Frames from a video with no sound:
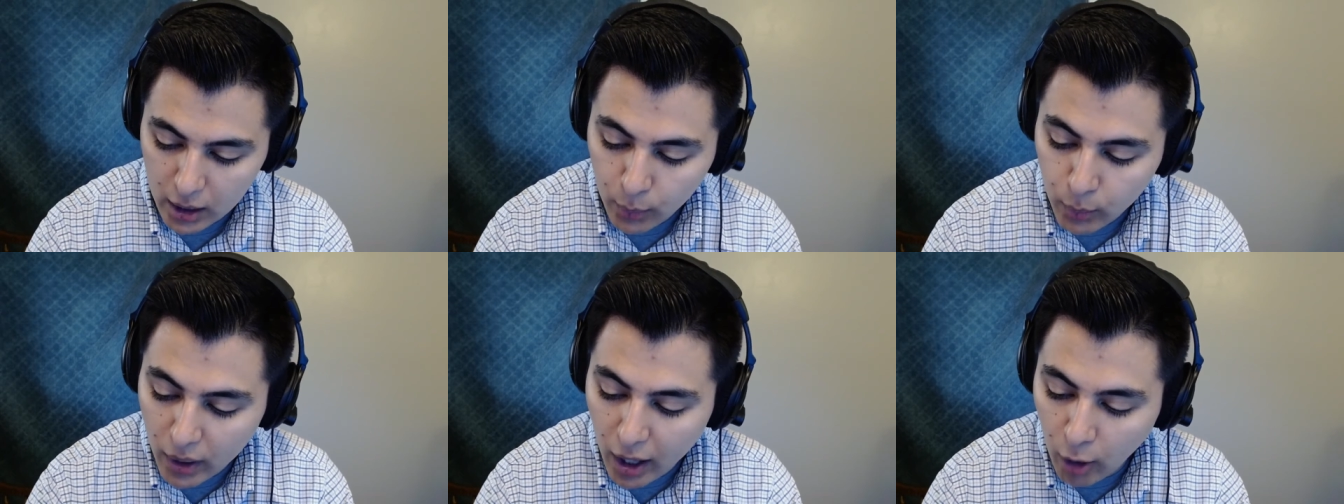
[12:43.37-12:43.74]

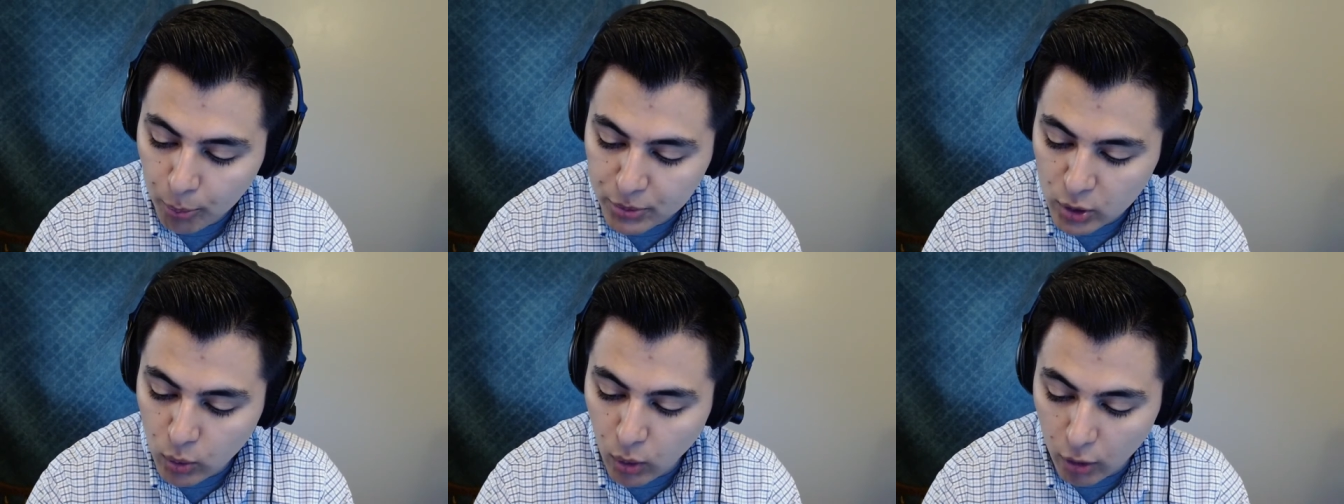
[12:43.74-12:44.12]
It will
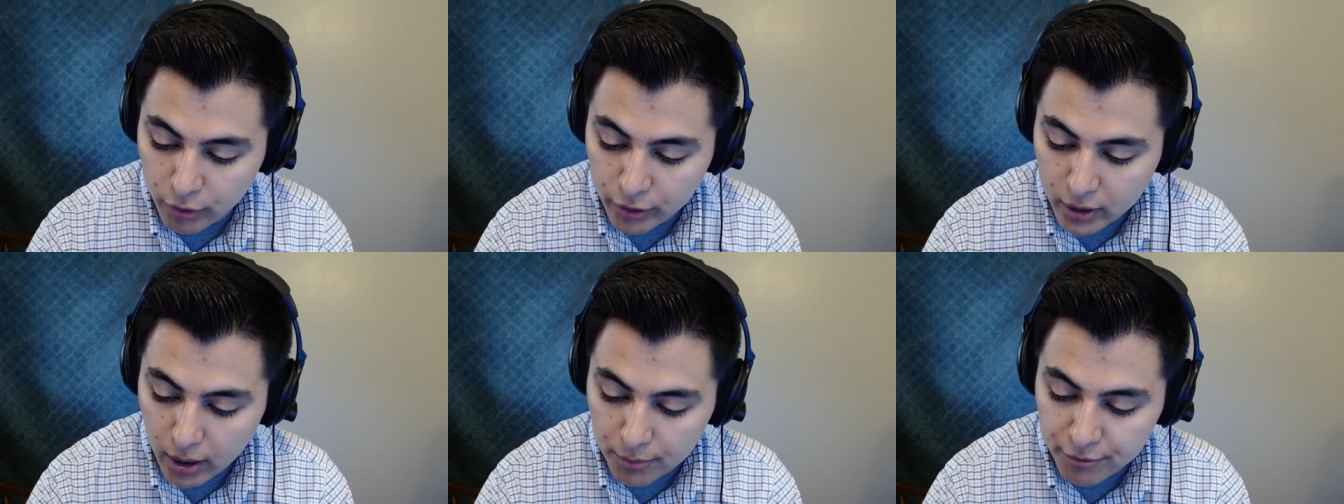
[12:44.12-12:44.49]
help you
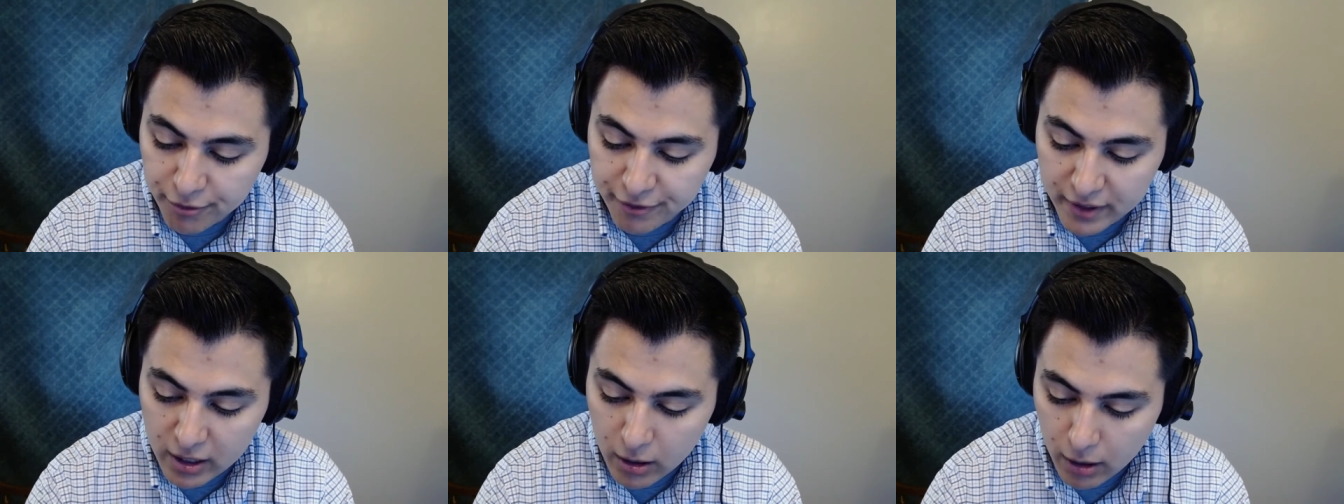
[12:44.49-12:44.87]
overcome
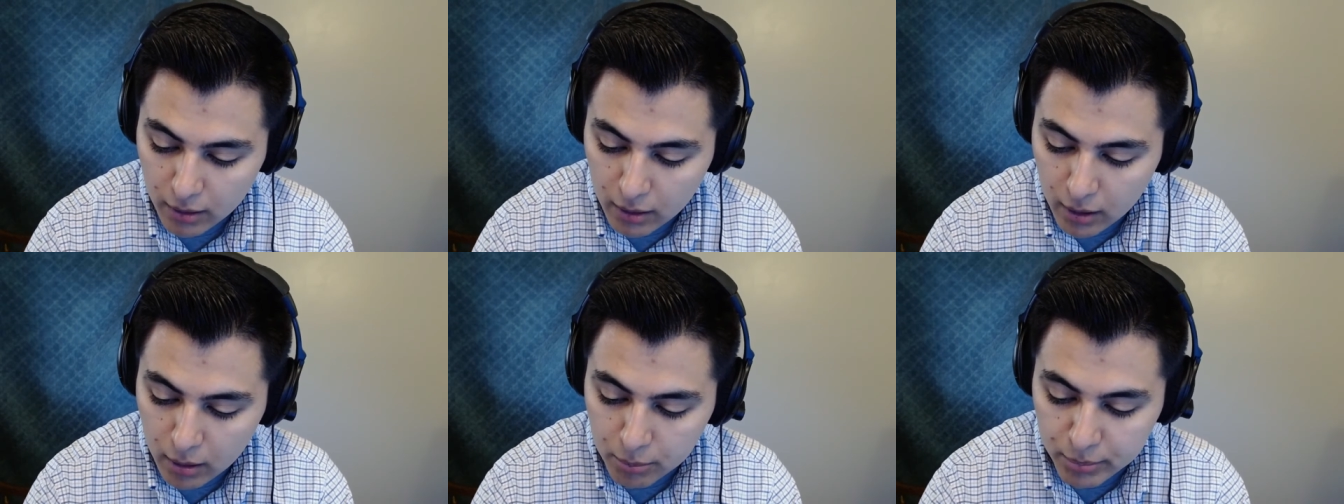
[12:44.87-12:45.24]

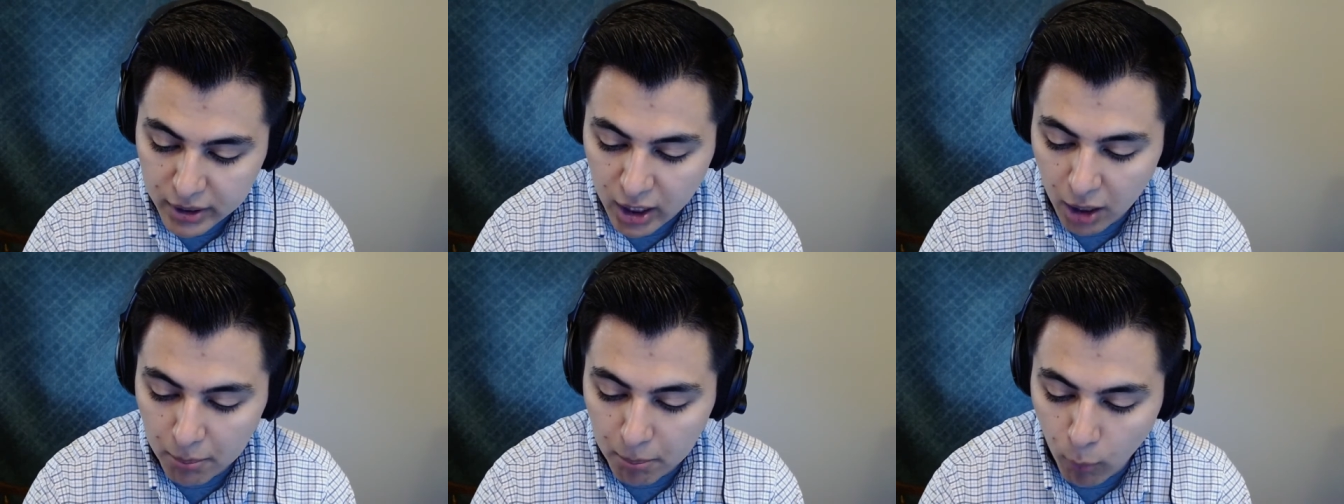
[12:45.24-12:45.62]
fear,
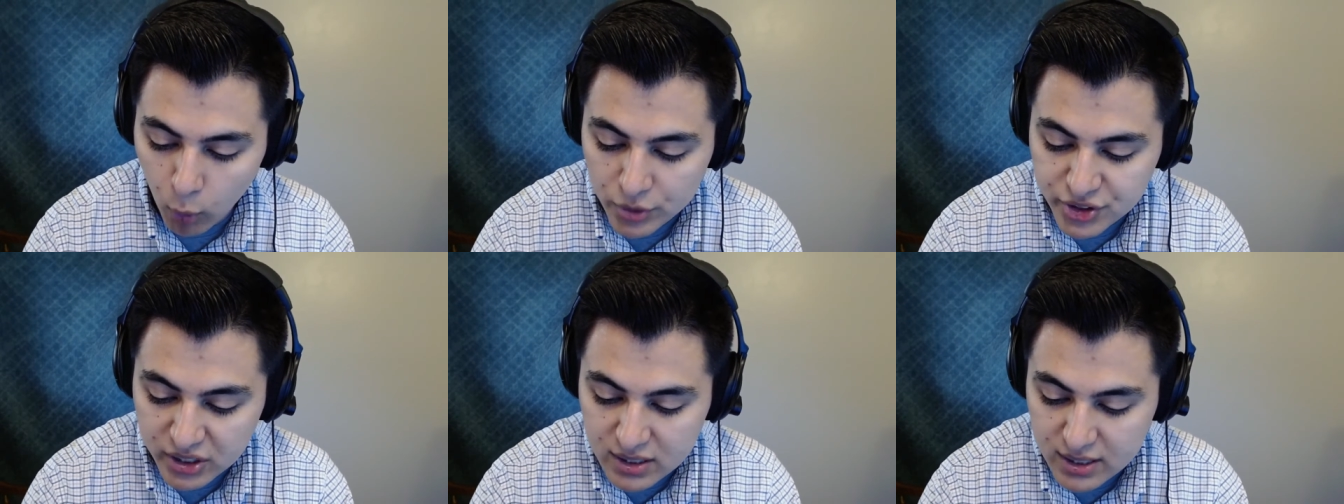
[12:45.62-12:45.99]
become
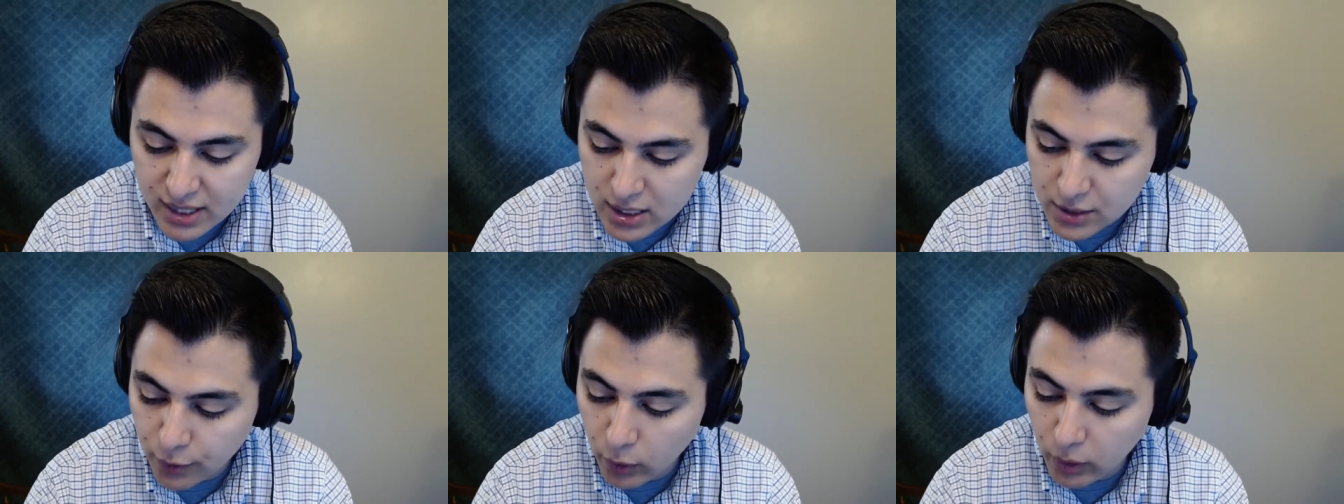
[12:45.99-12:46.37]
more
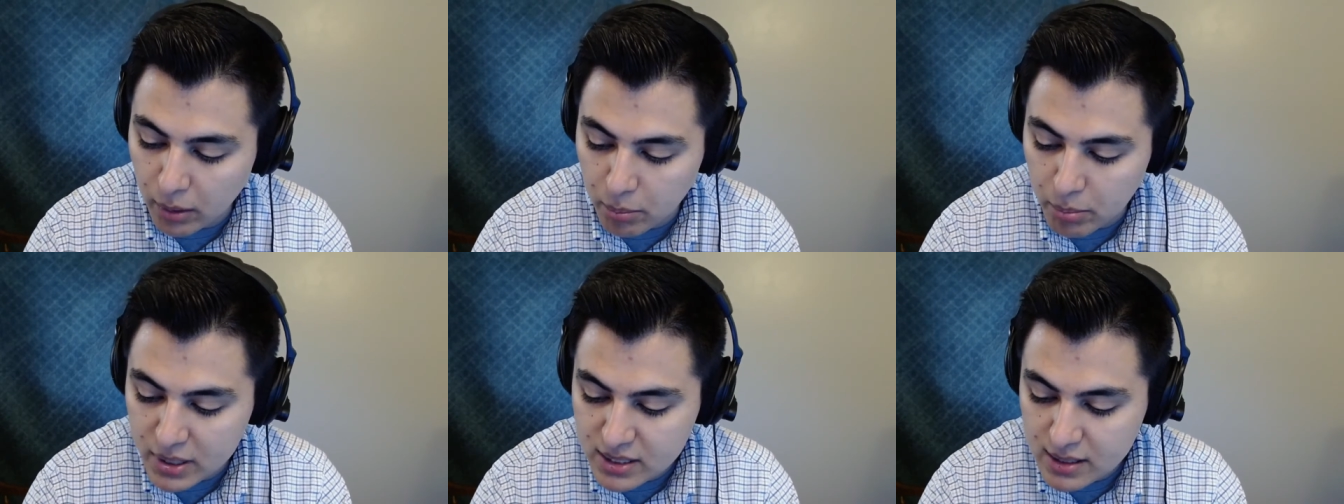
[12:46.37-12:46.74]
successful
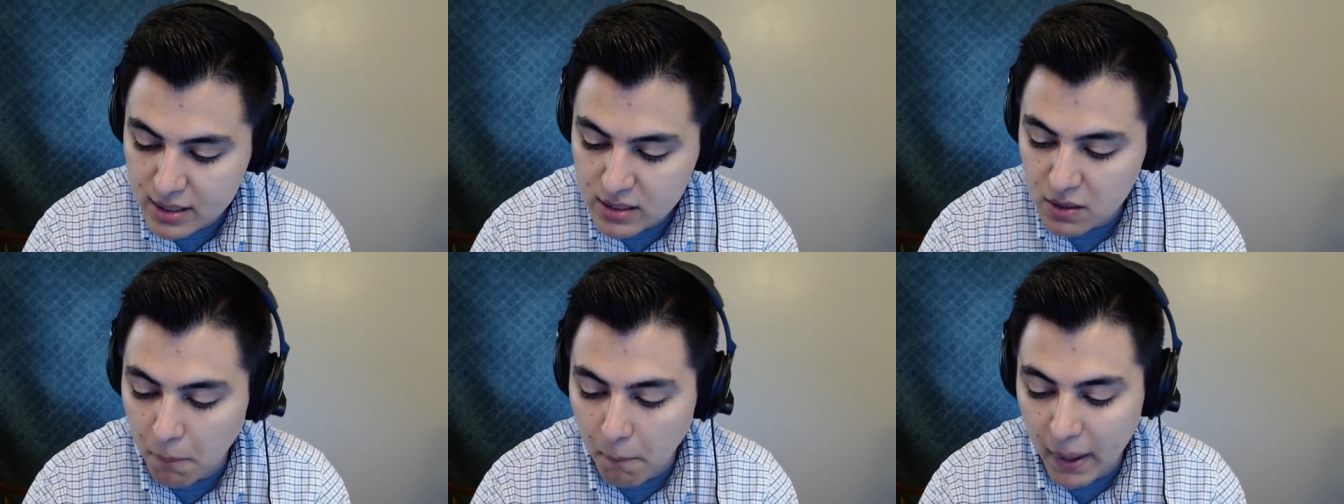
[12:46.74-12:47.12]
in business,